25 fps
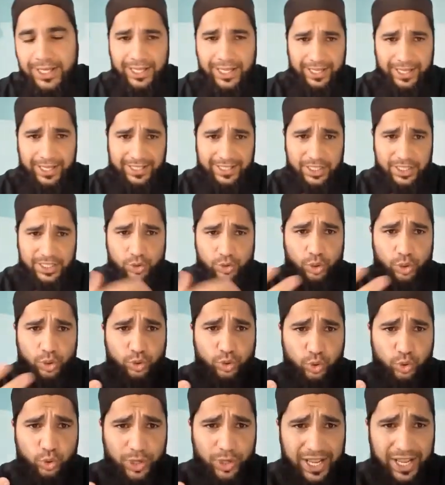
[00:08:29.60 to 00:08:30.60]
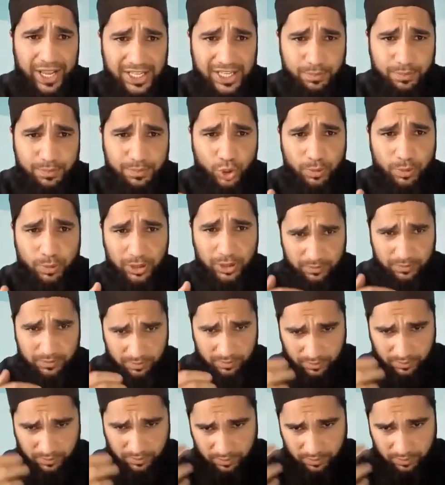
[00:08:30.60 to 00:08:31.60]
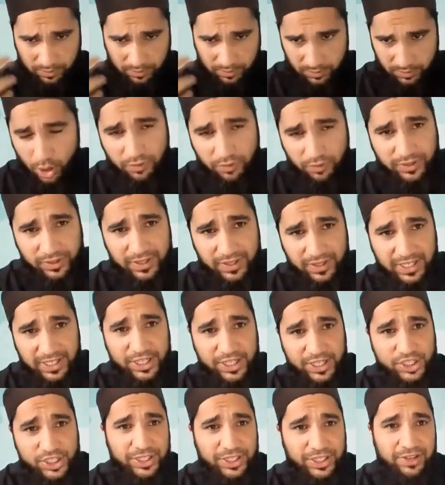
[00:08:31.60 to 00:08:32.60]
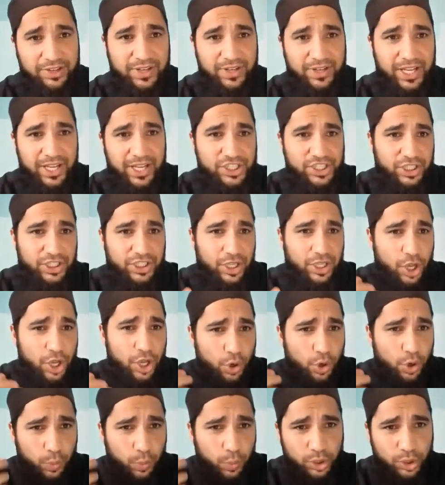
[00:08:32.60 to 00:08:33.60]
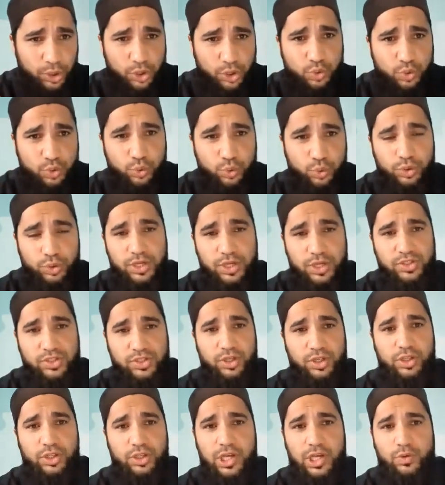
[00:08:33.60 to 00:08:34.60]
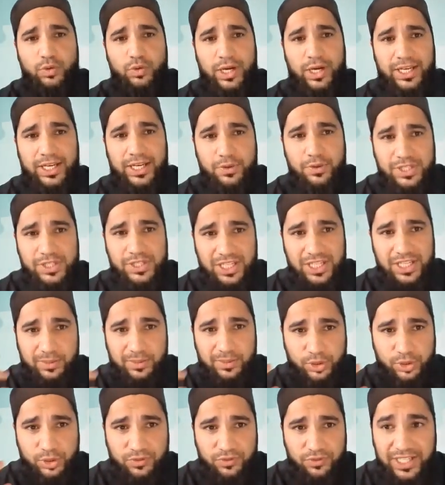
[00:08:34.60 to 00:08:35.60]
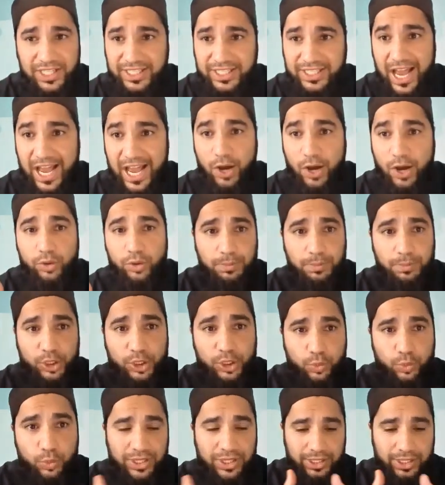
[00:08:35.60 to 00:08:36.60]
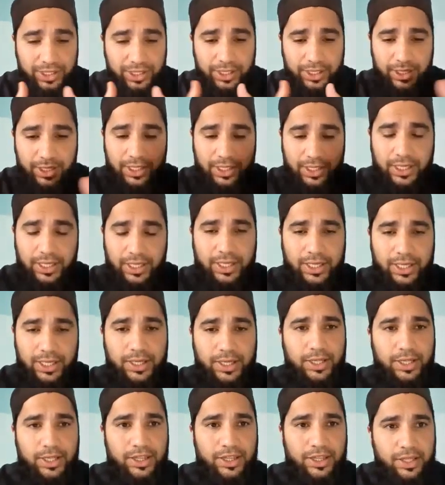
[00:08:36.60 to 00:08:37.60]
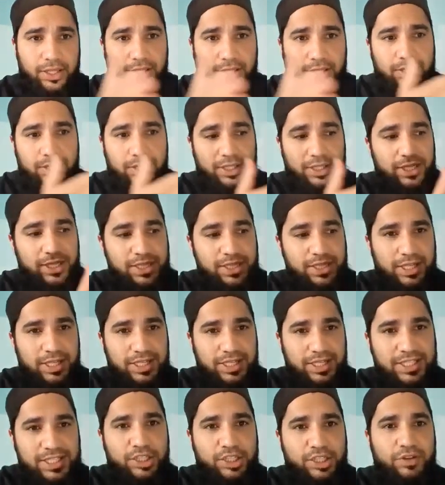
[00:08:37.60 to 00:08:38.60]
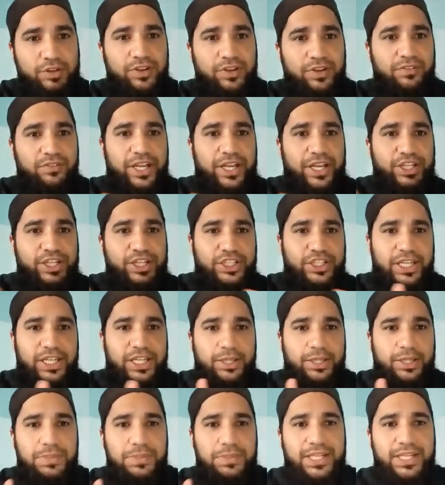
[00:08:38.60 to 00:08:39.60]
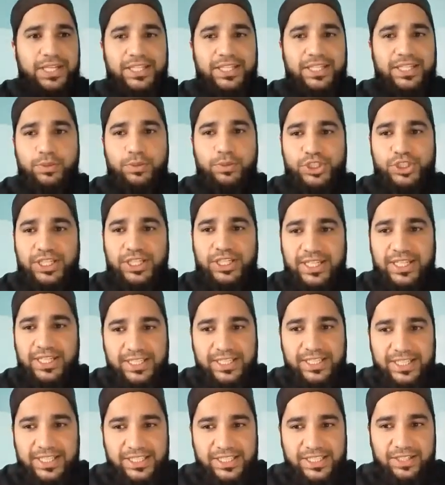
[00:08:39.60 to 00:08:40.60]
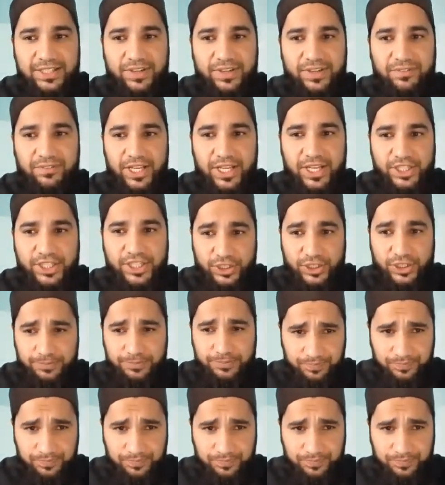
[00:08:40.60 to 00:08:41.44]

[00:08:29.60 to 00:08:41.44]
Right, and Surah Al-Duha spoke about after the initial revelation, when Rasulullah sallallahu alaihi wasallam was feeling down between the receipt of revelation and the period in which he didn't receive revelation,